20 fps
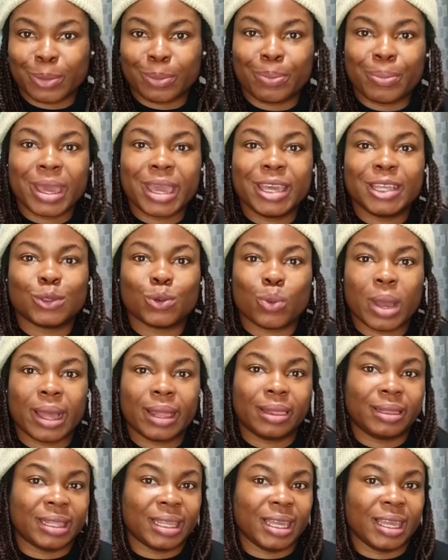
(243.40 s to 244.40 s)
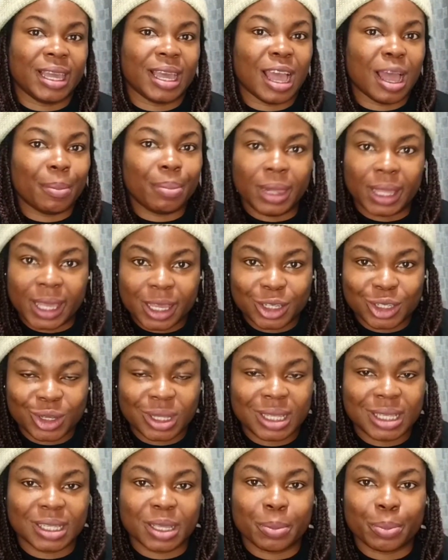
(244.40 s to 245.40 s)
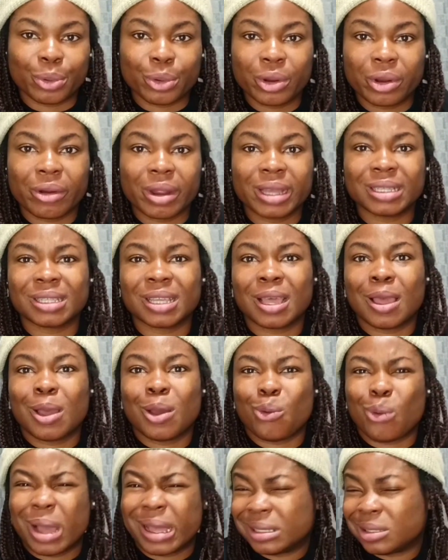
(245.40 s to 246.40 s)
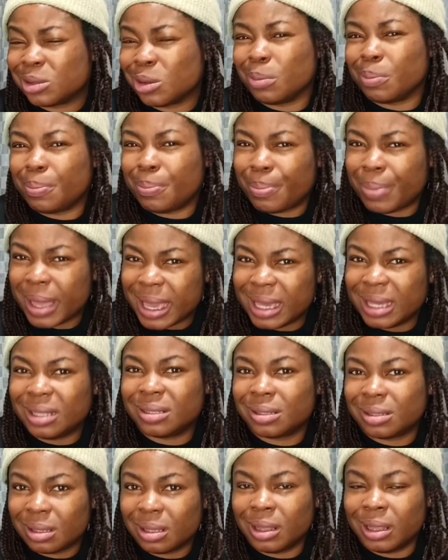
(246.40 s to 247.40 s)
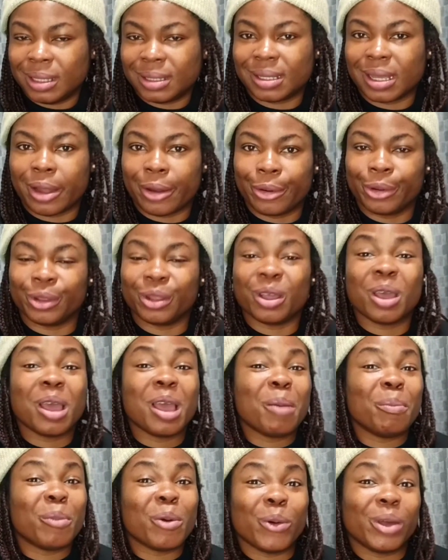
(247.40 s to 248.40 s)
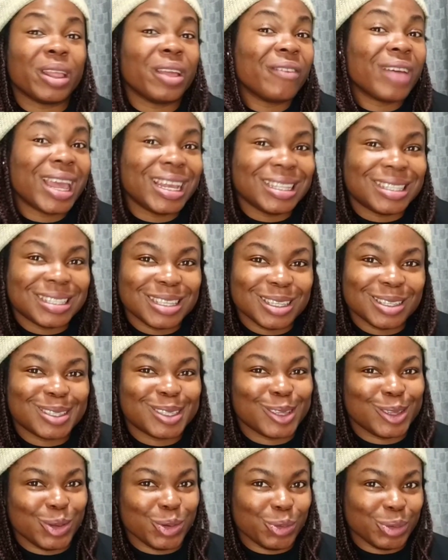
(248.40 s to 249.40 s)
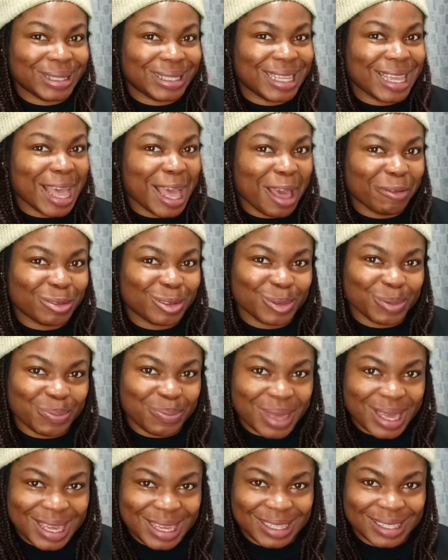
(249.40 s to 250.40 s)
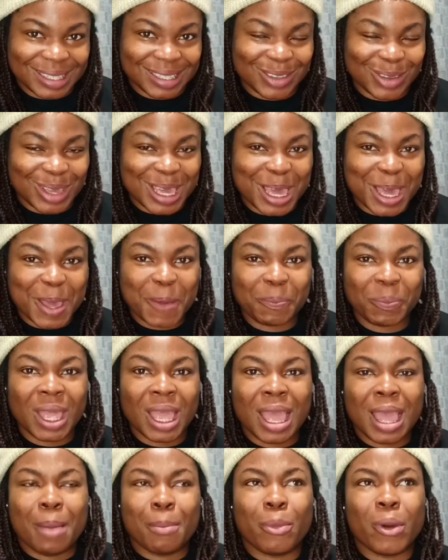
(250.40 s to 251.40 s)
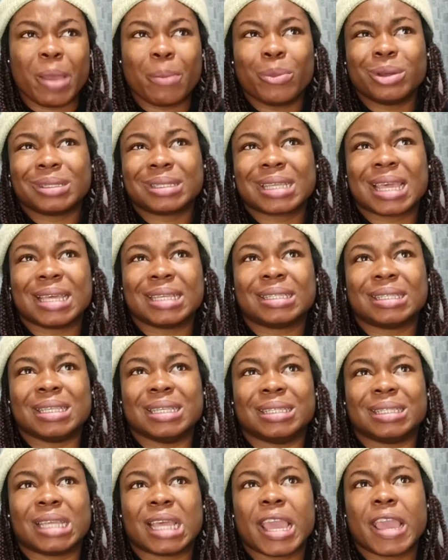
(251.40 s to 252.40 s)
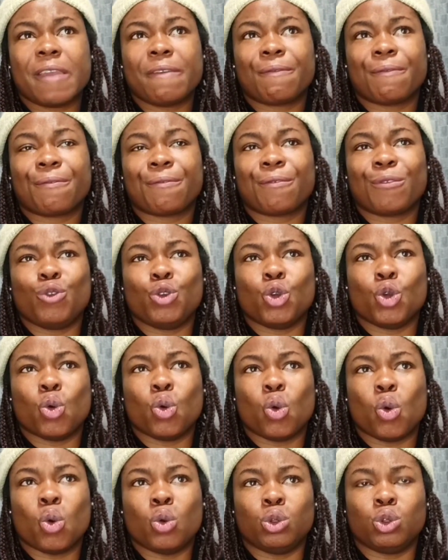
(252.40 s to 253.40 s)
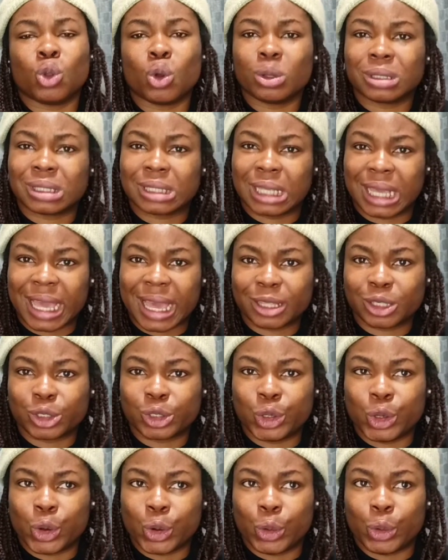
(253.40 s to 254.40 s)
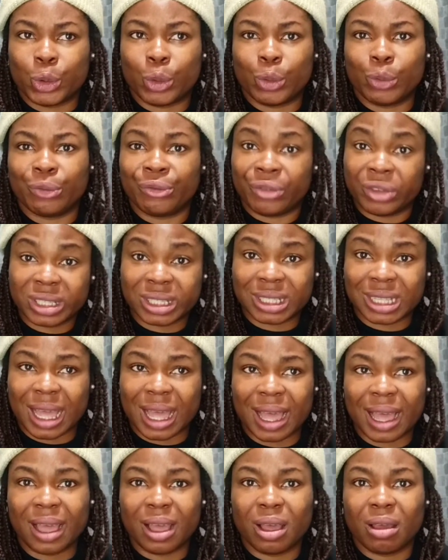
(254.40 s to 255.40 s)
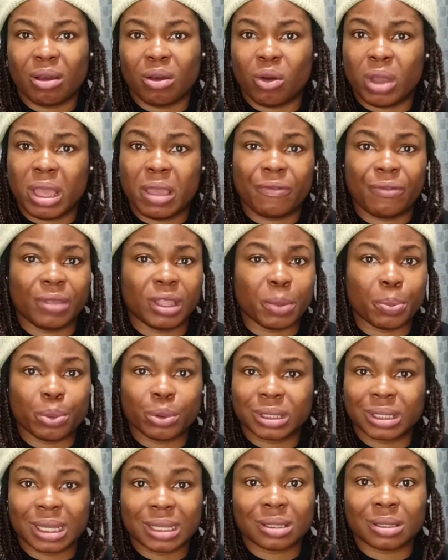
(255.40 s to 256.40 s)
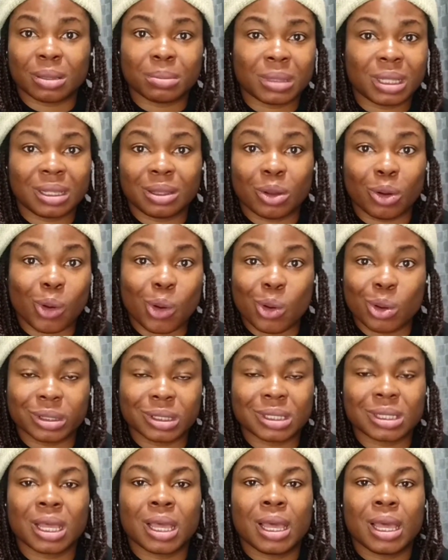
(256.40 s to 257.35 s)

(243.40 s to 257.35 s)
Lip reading: pay it while the application is in progress, while some pay it later on. But whatever it is, you will still have to pay it, okay? But in most cases, if you don't get your visa or if in the process something occurs,